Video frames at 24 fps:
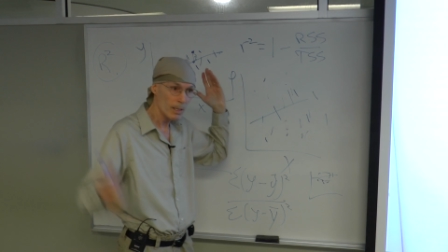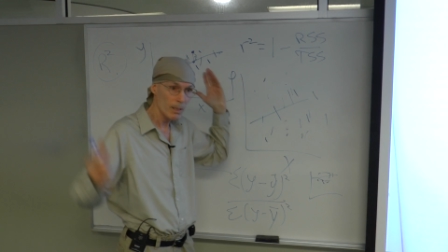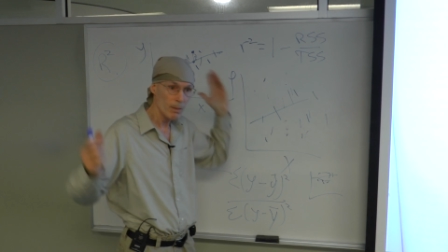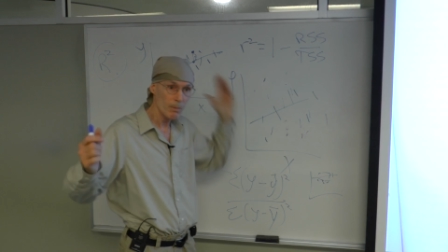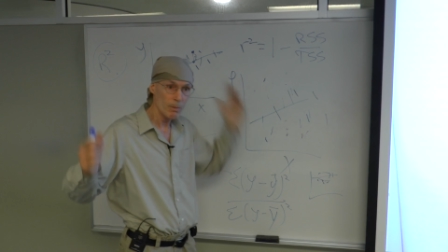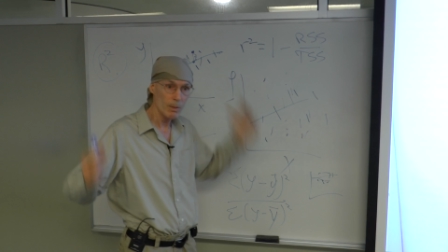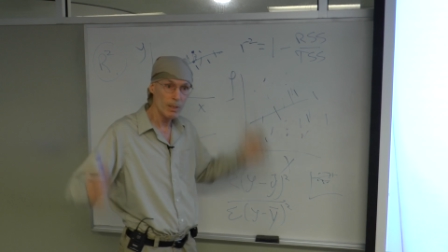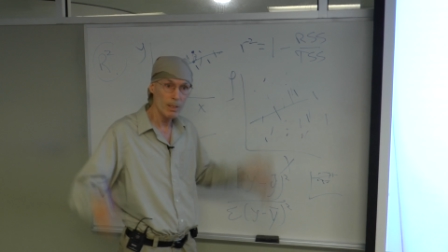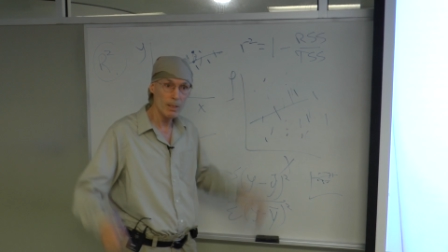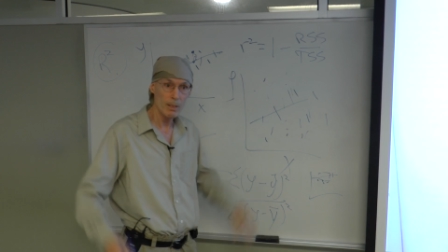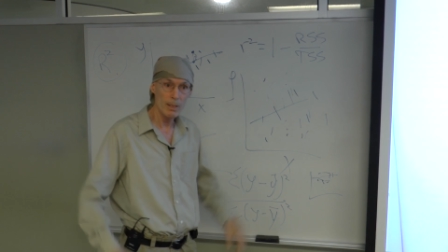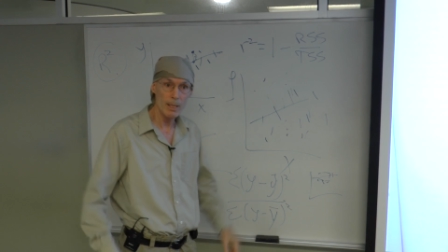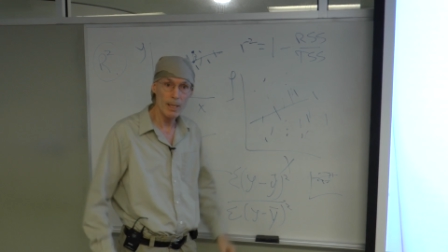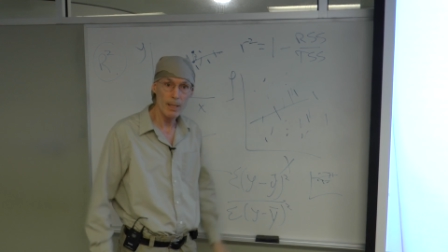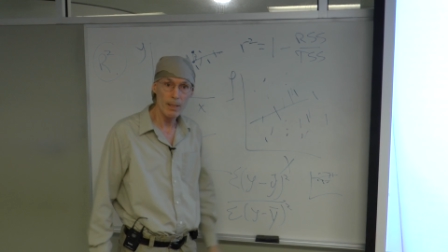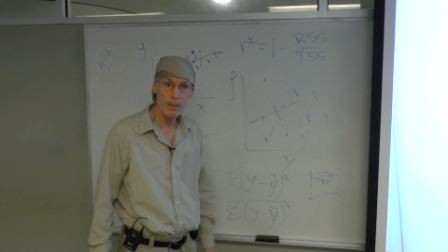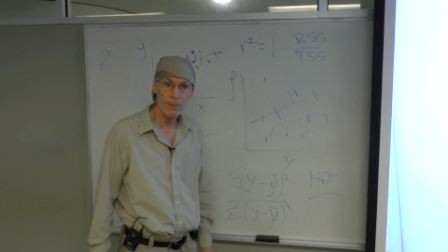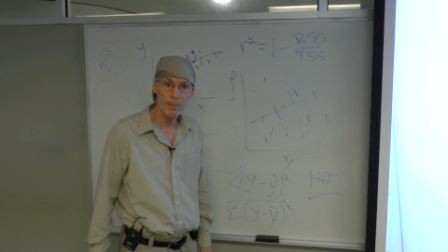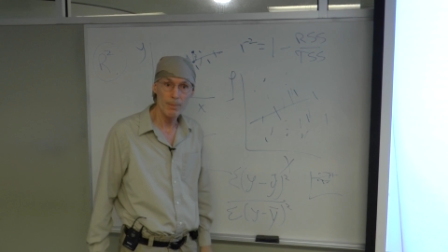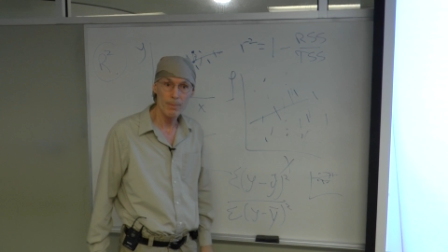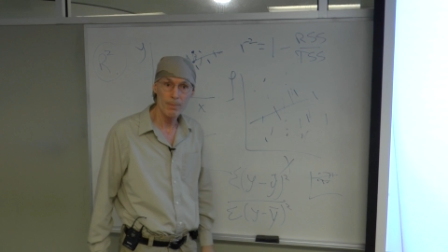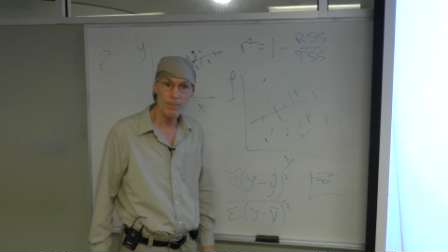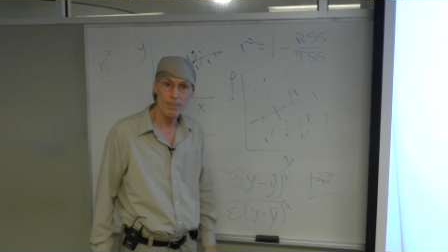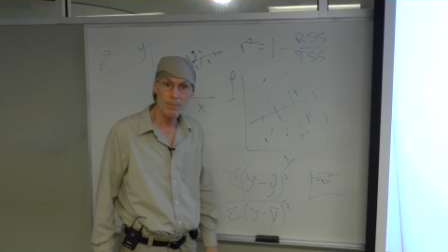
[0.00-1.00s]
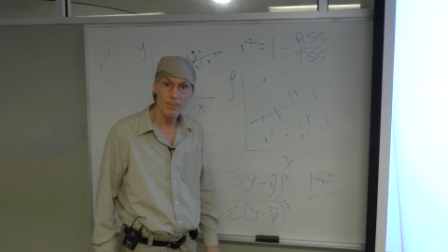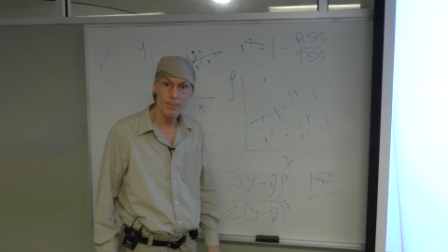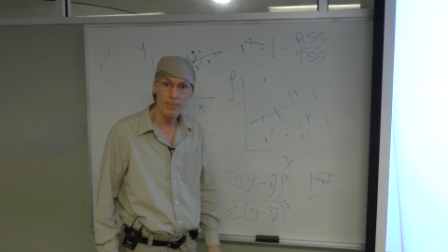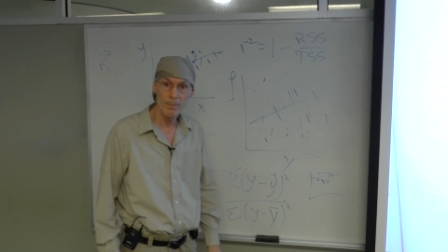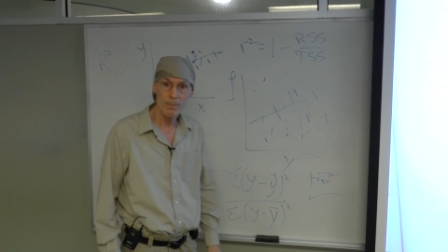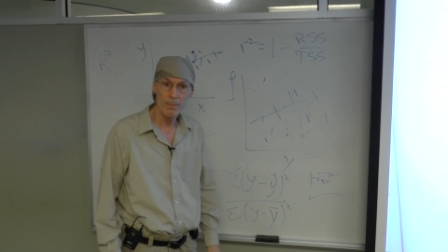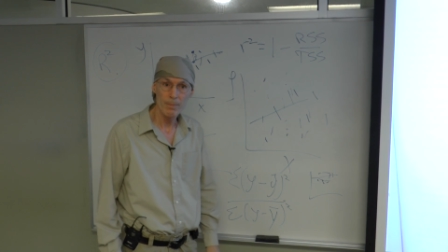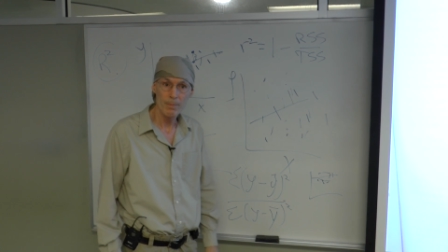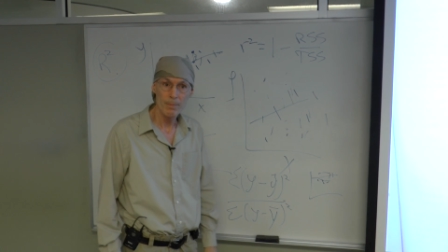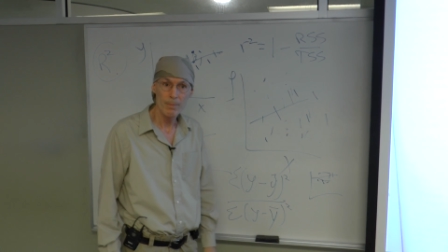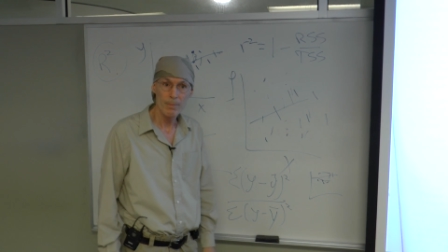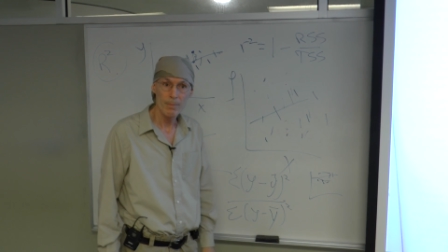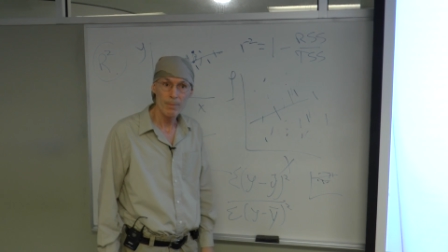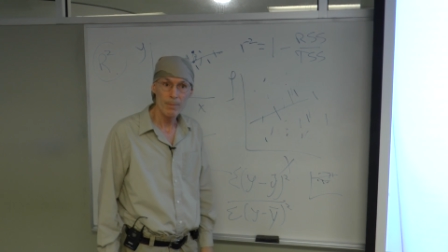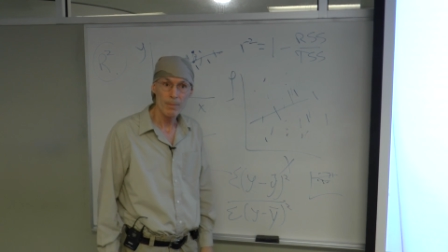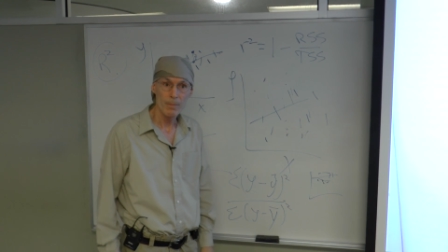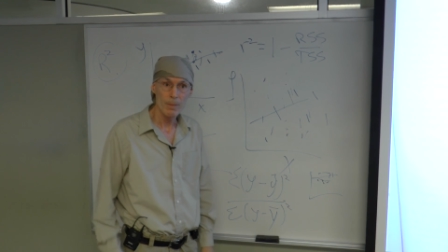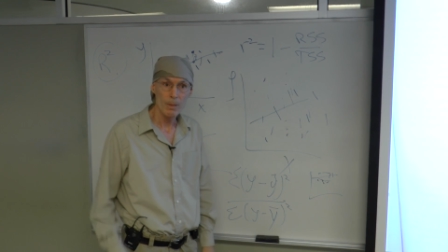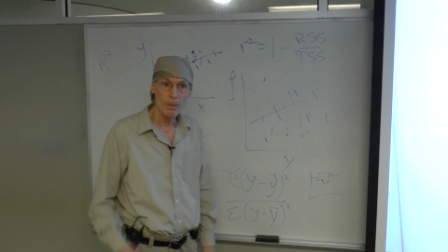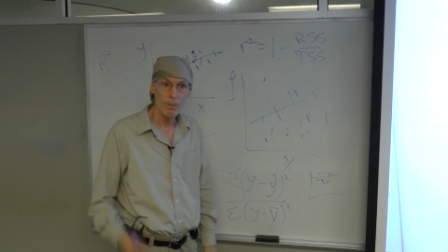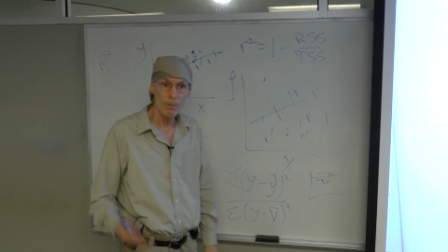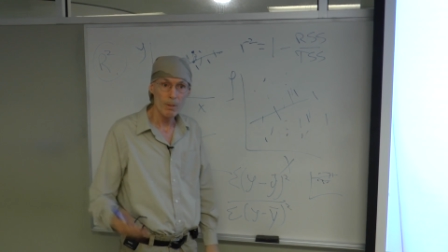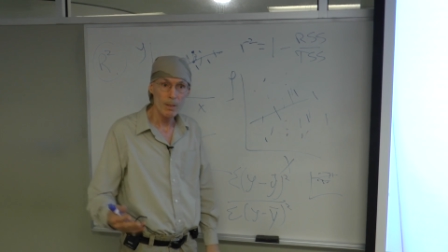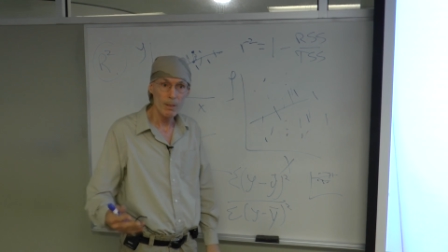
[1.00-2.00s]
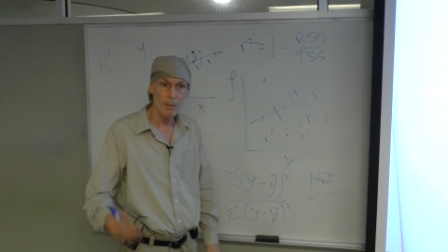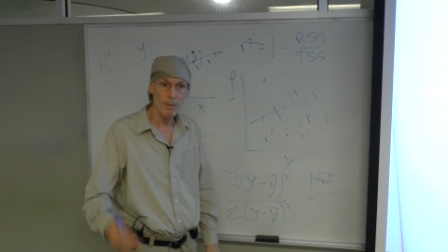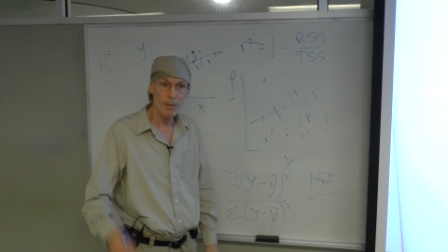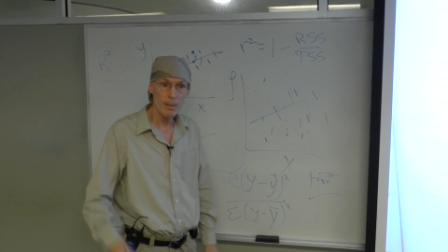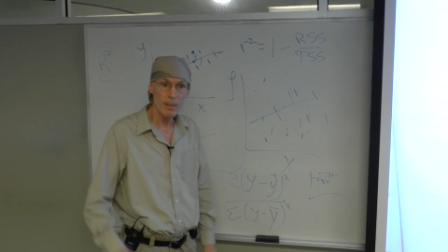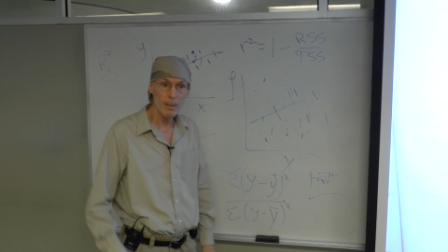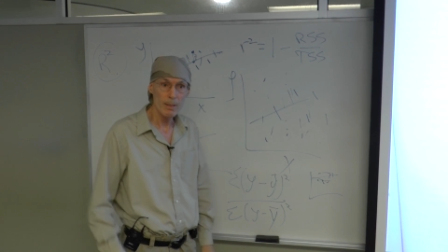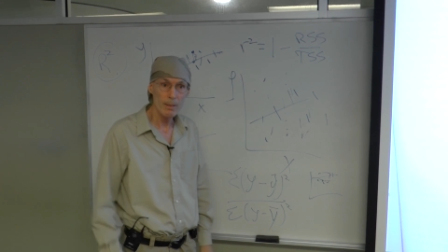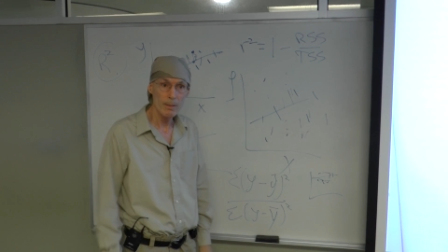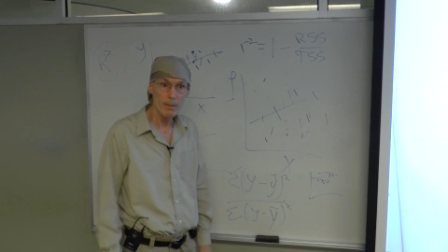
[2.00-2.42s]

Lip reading: what do you get? 1, right?